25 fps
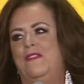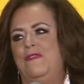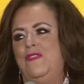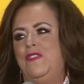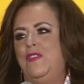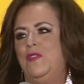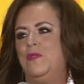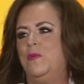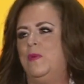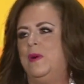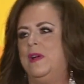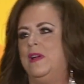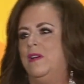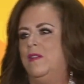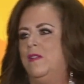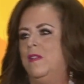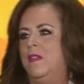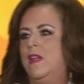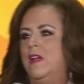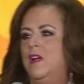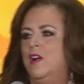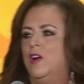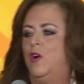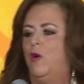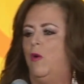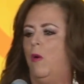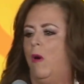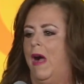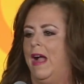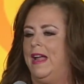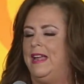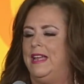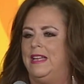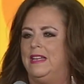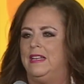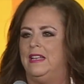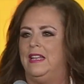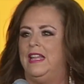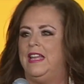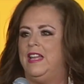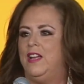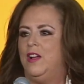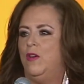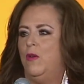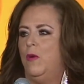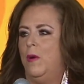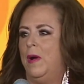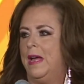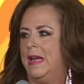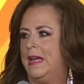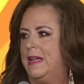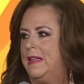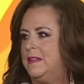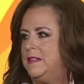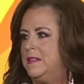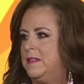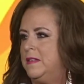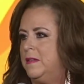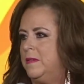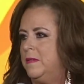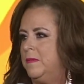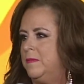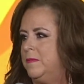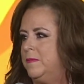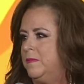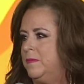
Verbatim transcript: if you will, quietly quit.